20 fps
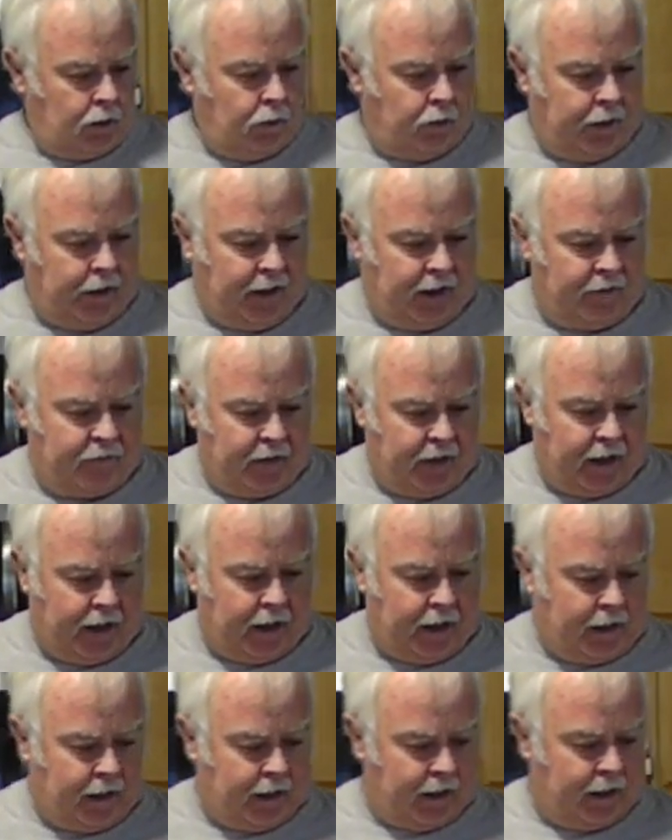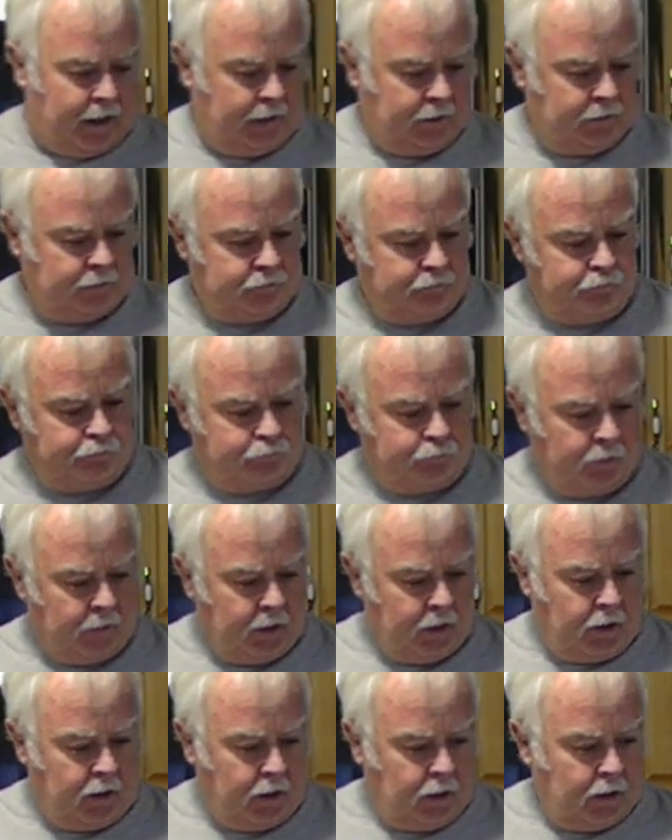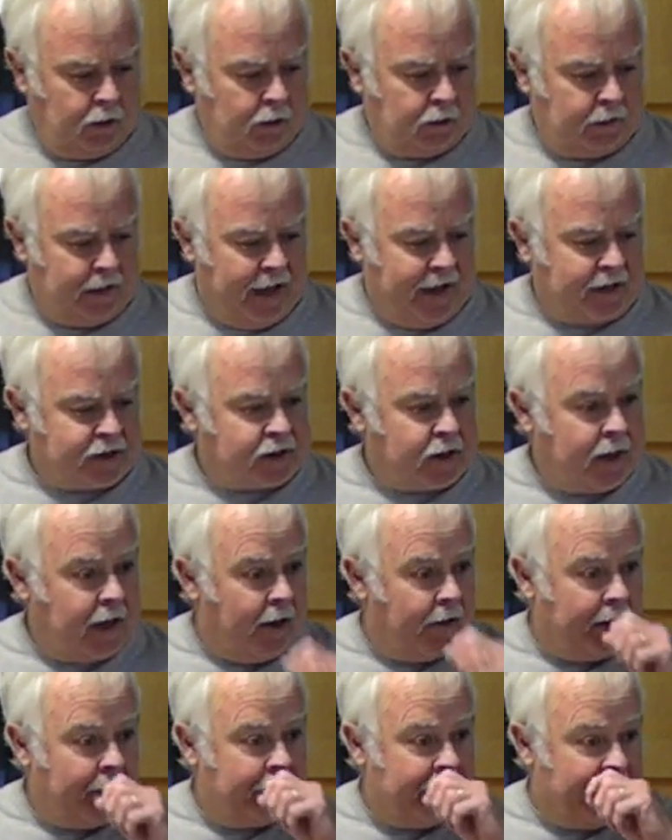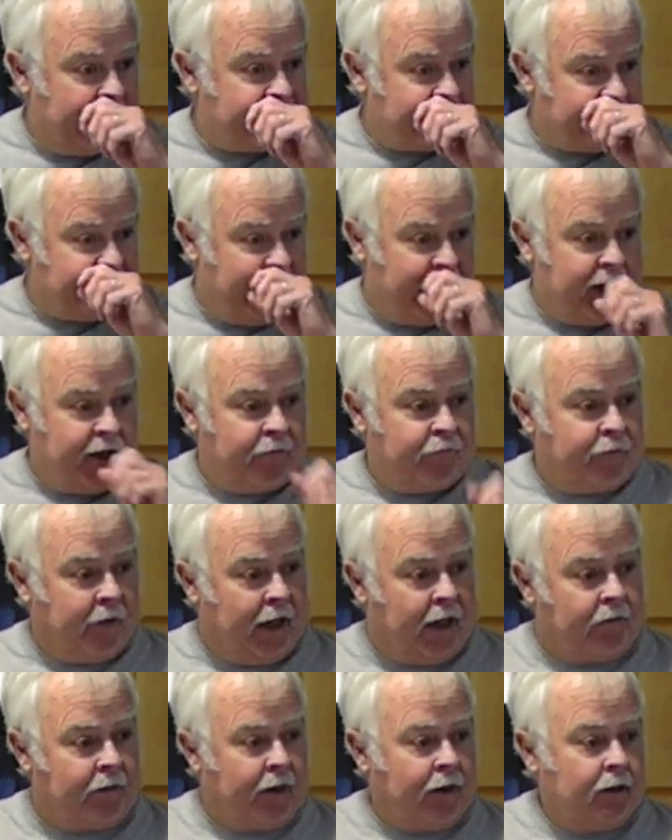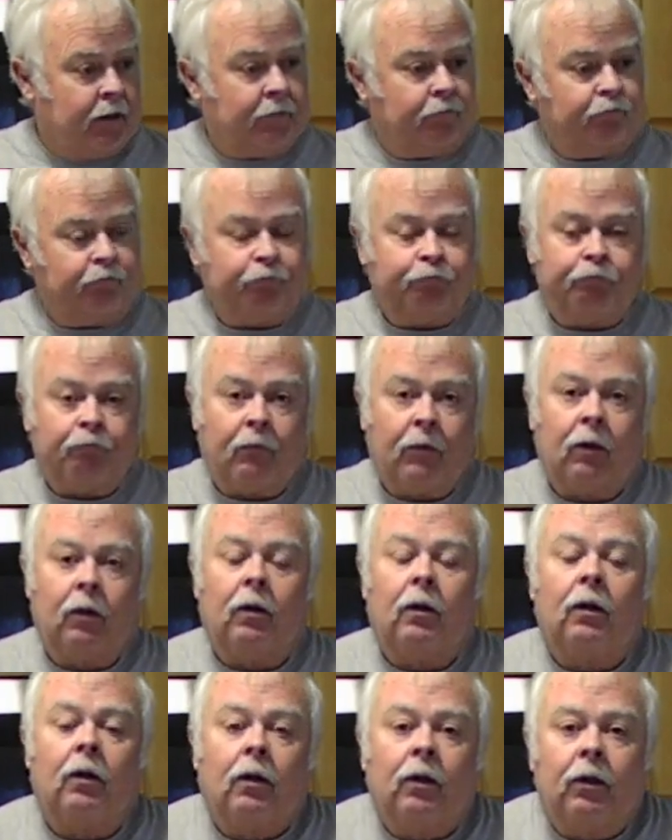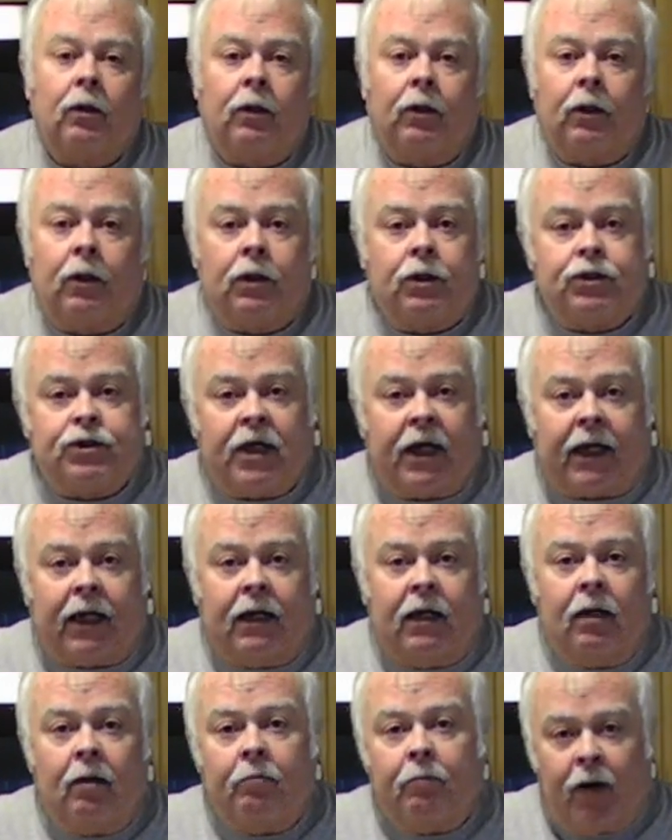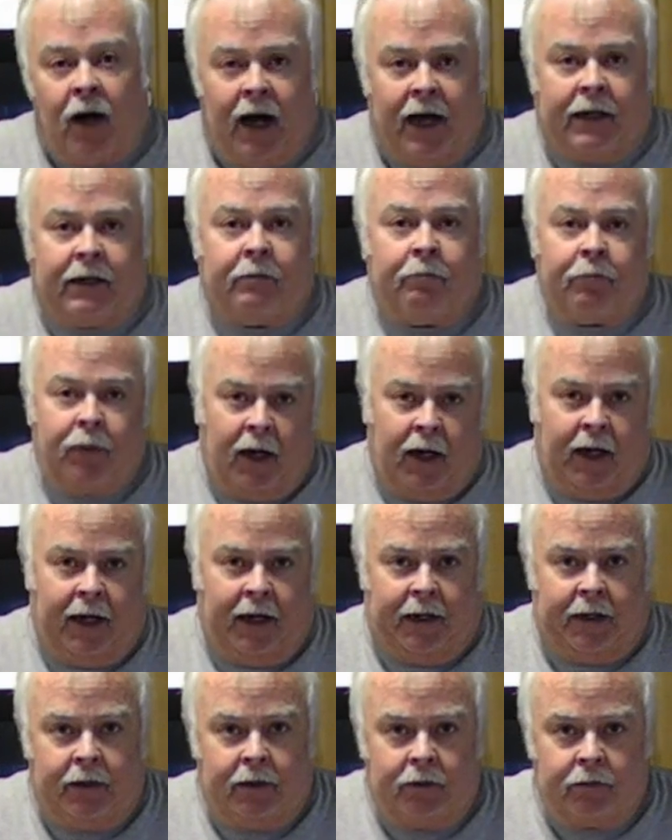we have a Lancaster County, Pennsylvania favorite, chicken pot pie.